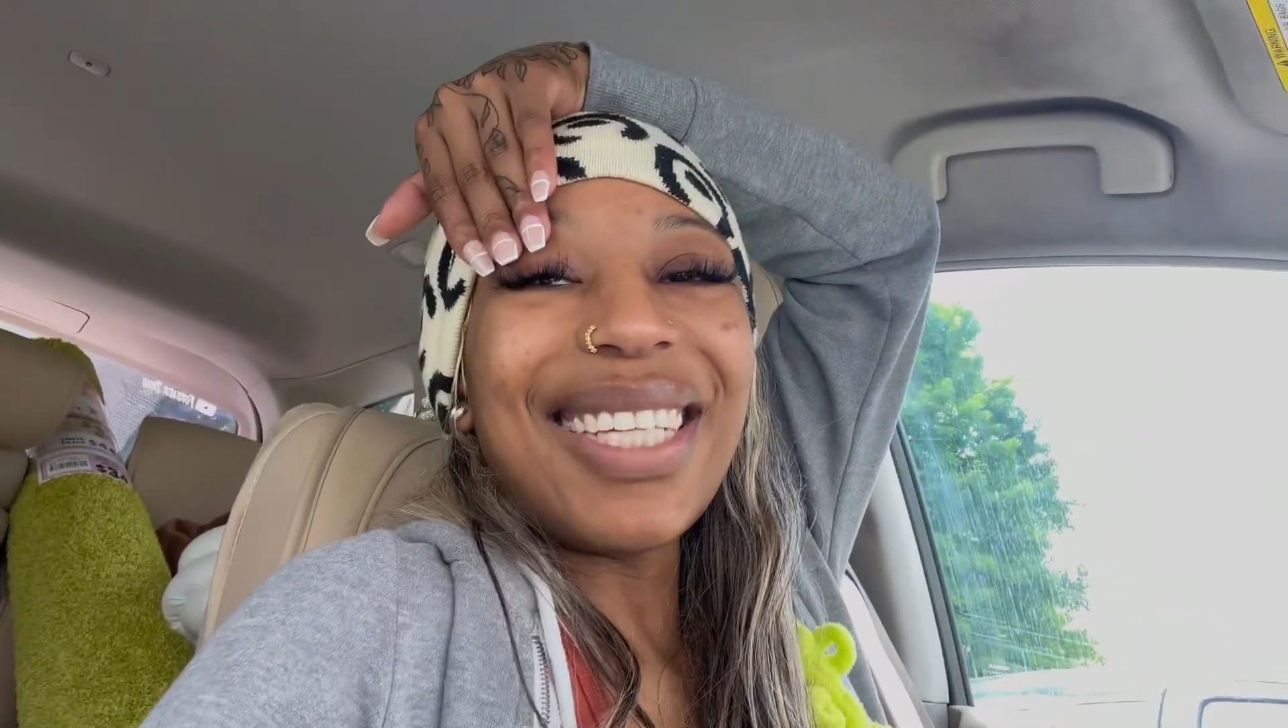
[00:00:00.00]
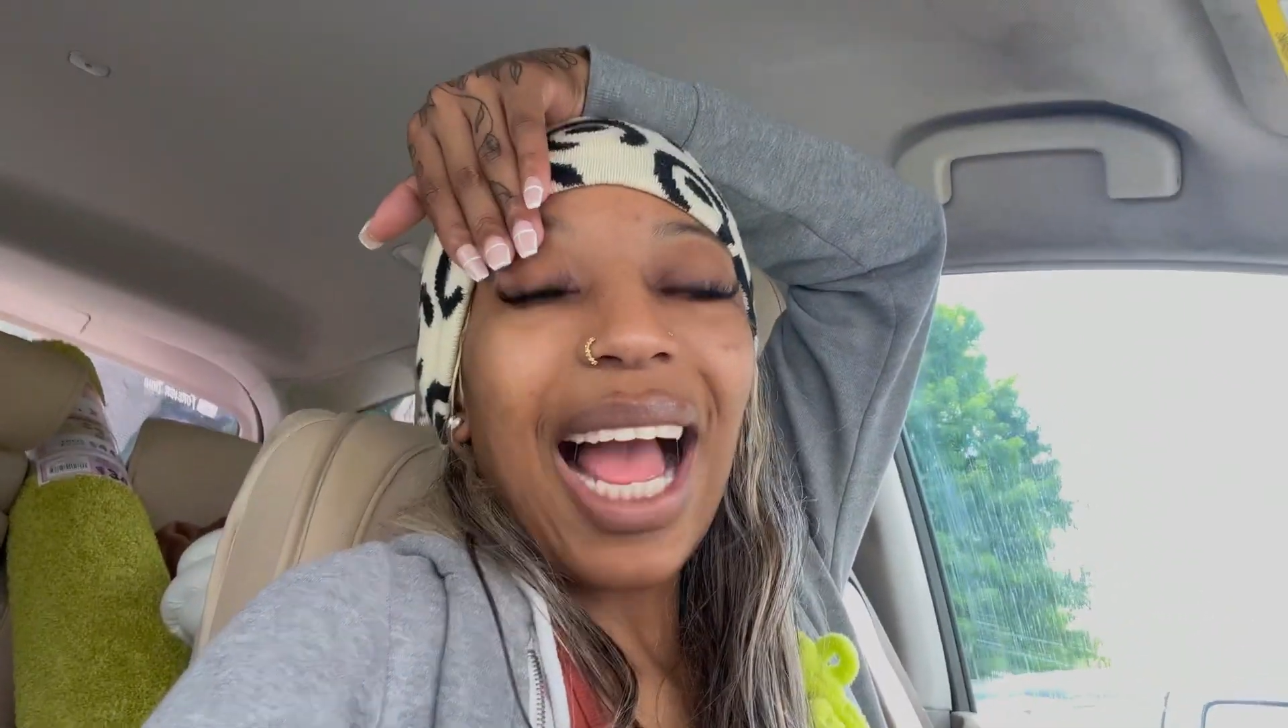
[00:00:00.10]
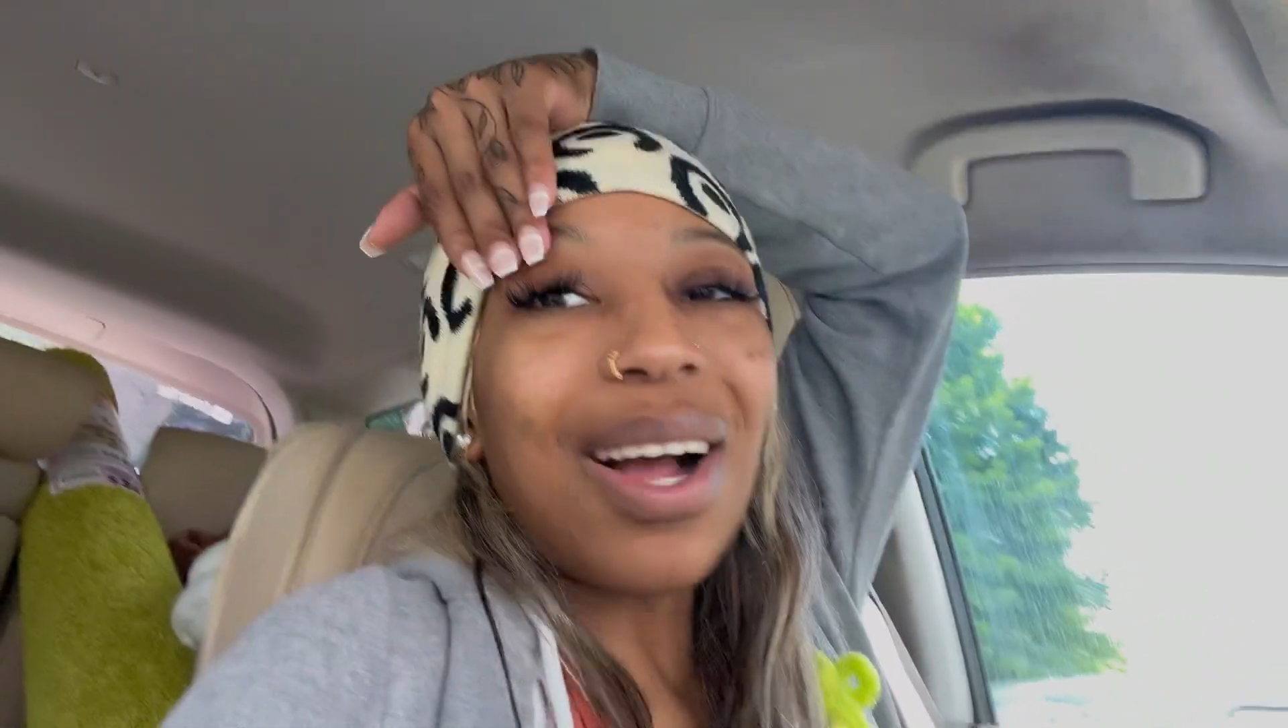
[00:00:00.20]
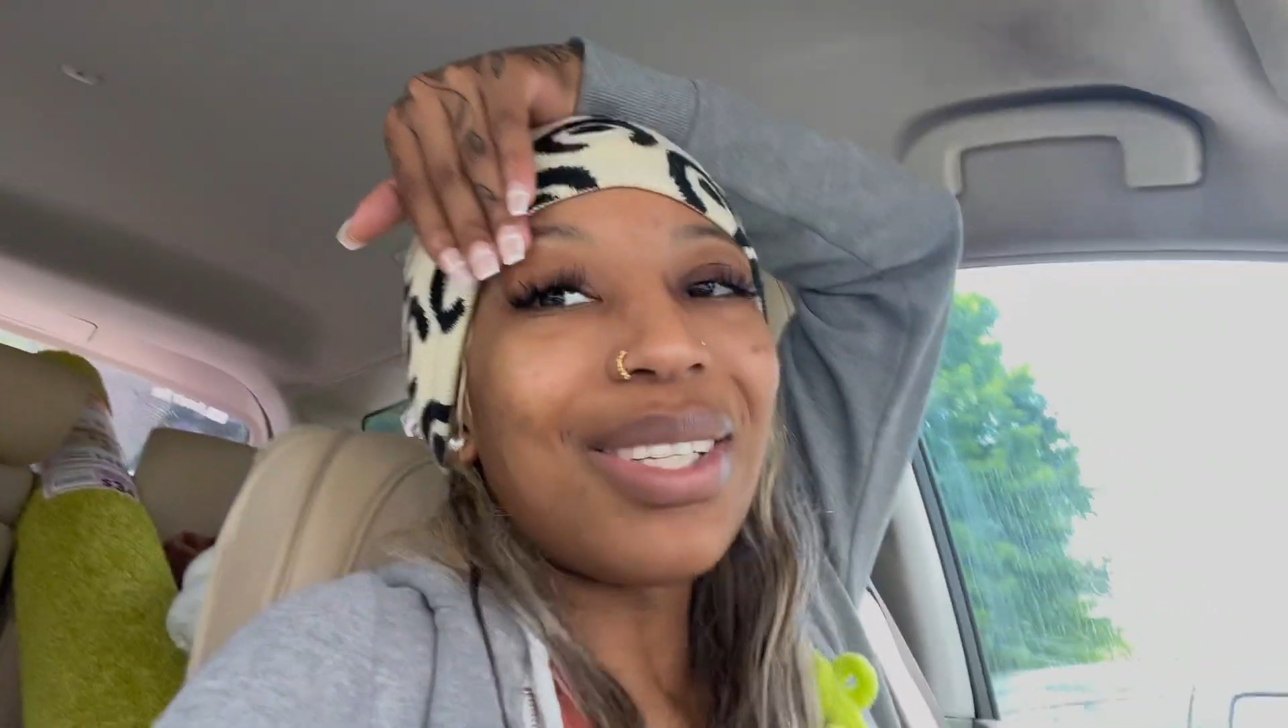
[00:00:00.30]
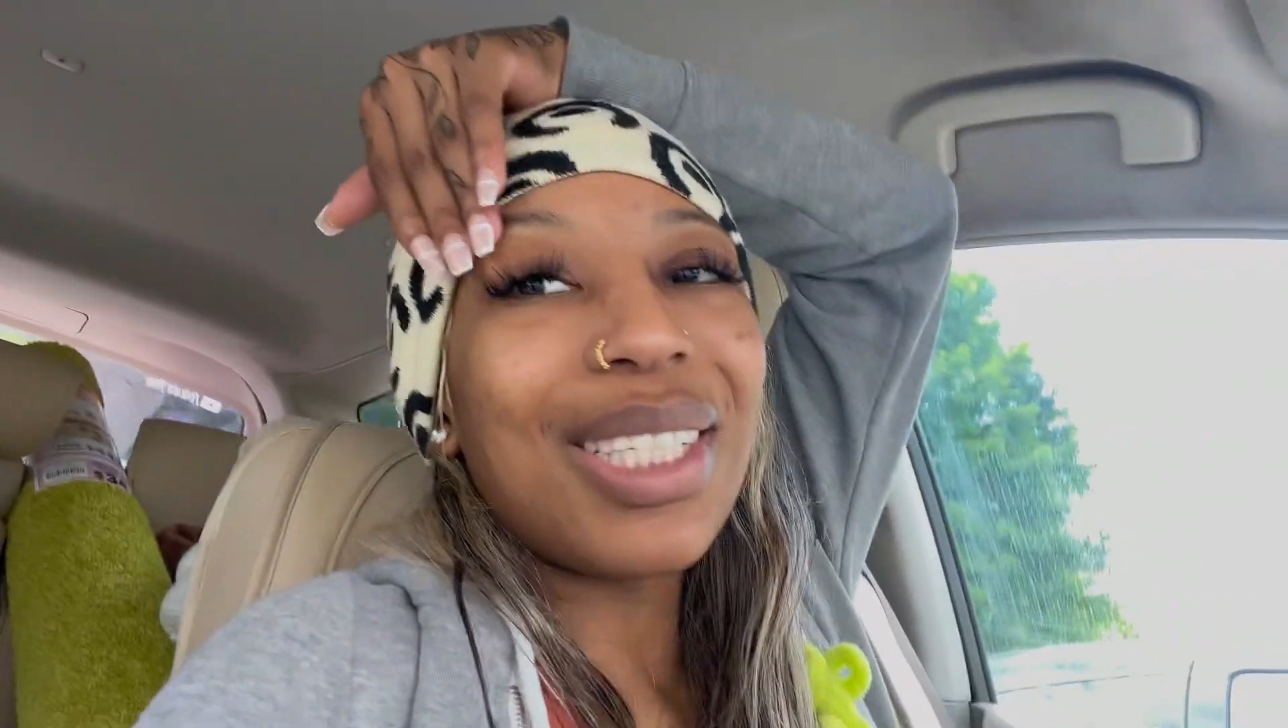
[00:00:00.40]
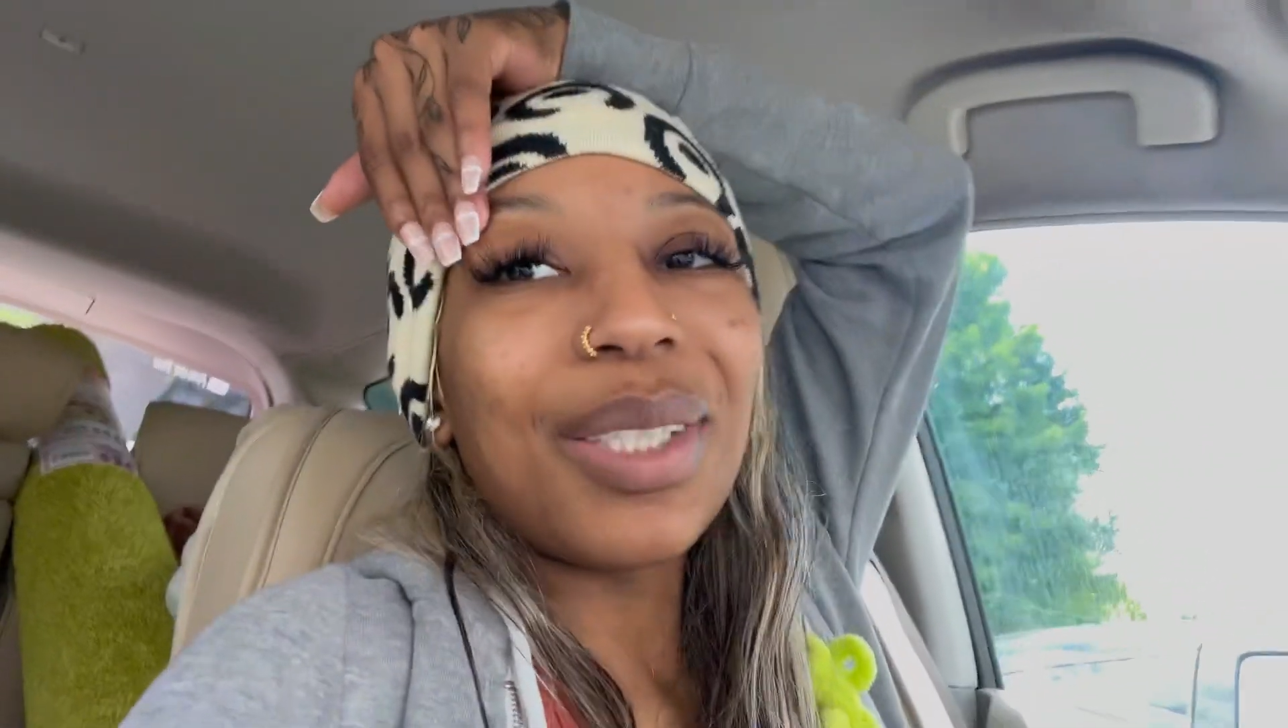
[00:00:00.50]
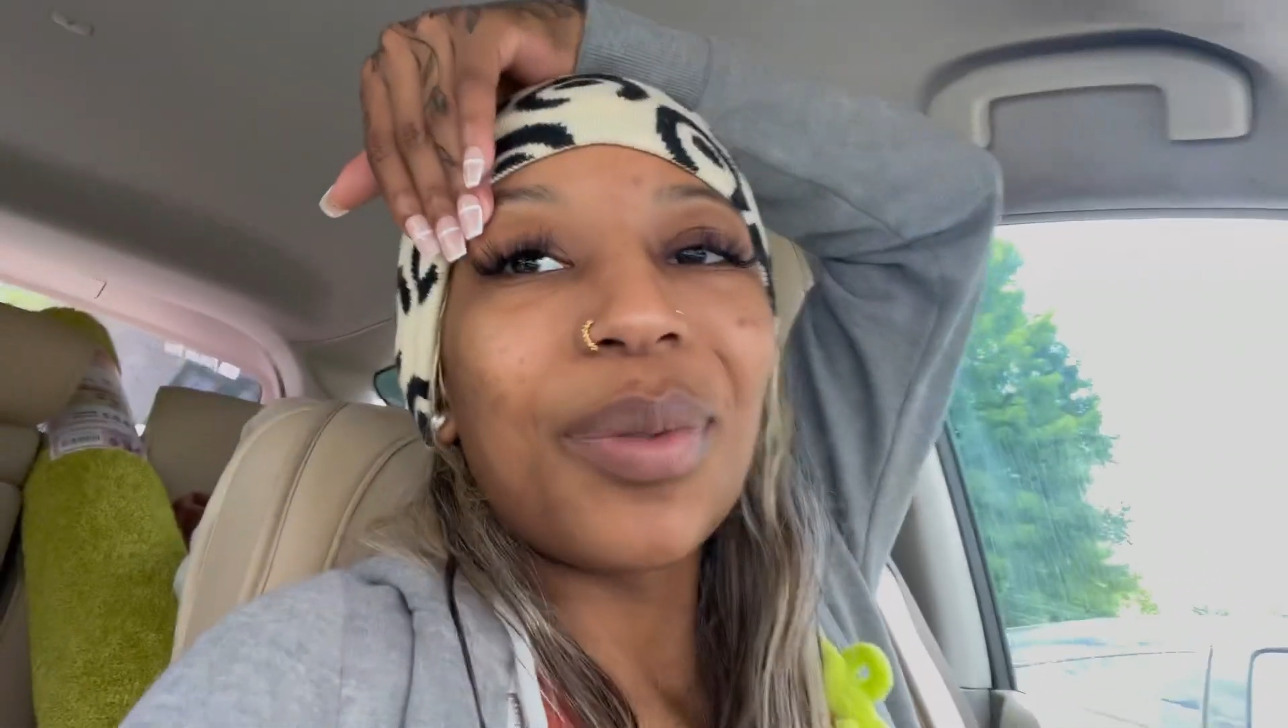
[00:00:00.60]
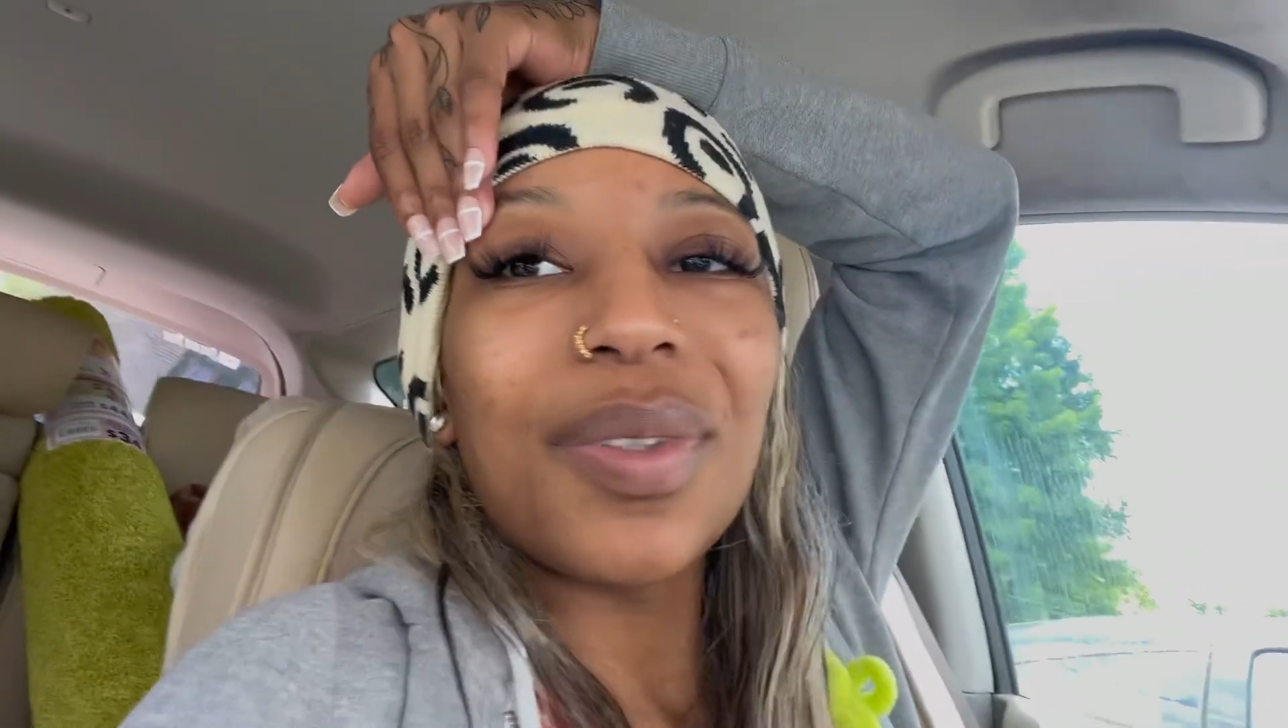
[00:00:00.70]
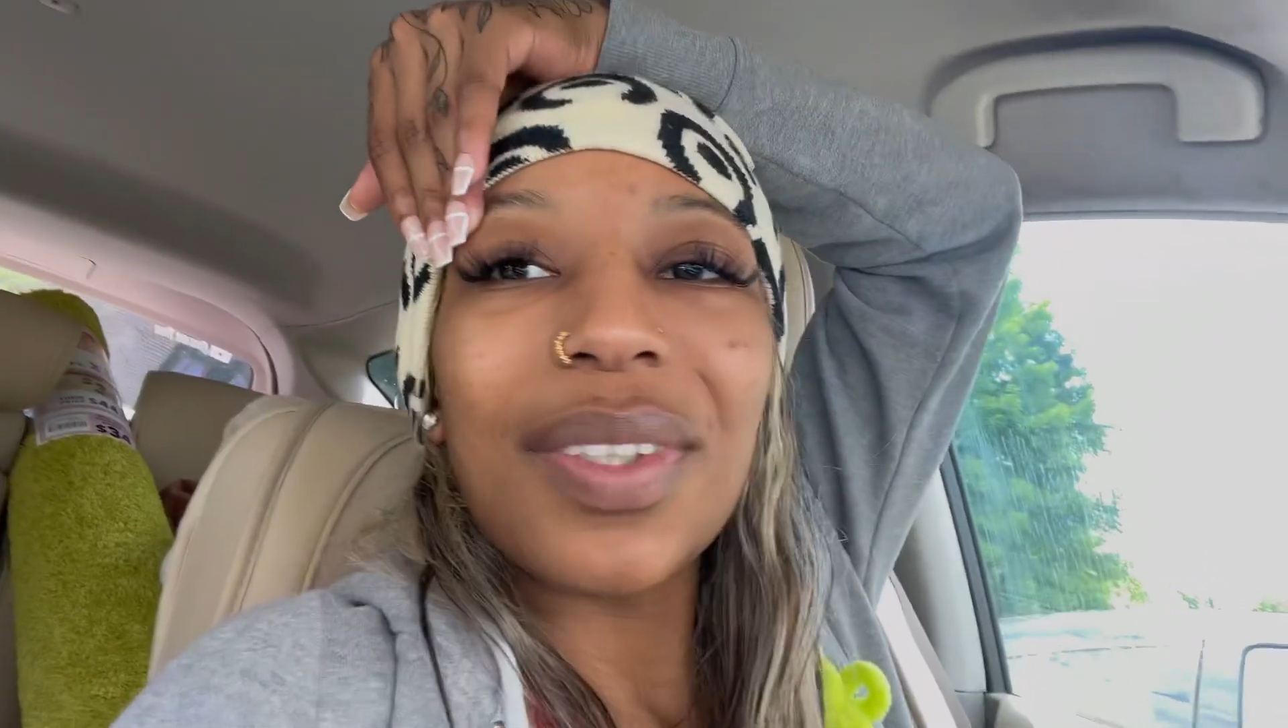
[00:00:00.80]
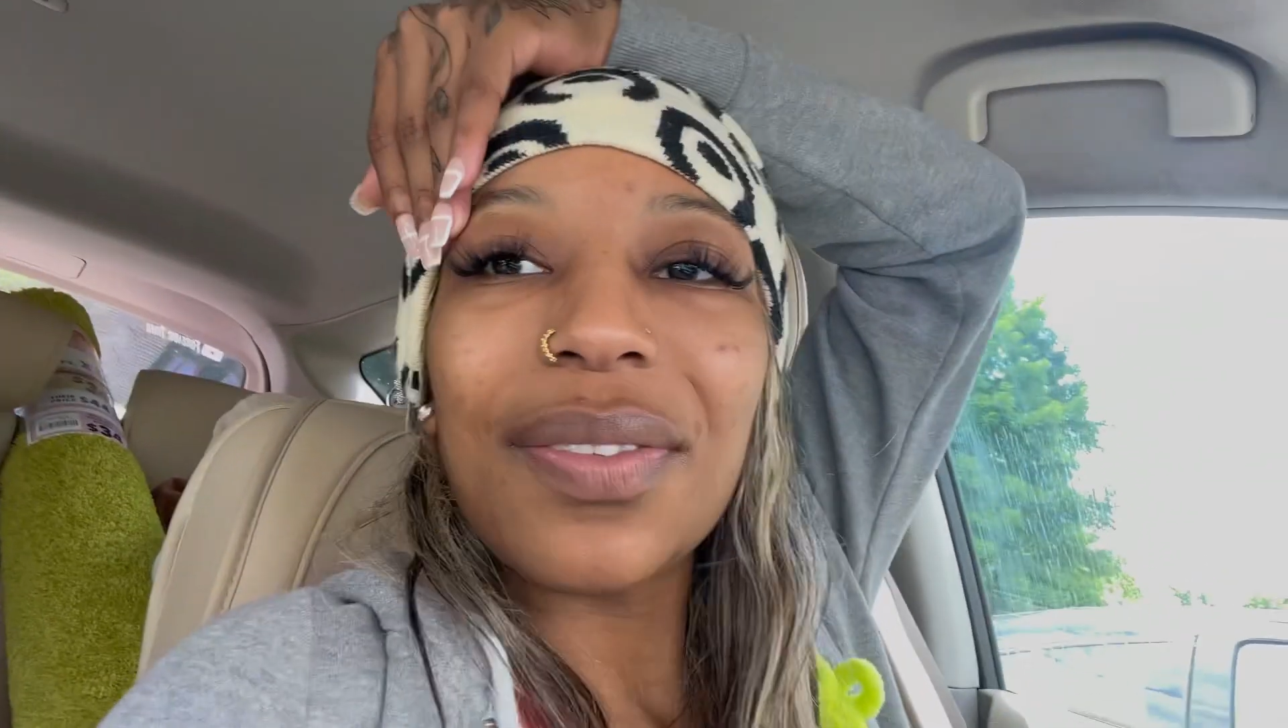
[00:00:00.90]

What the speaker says: y'all gonna see the moving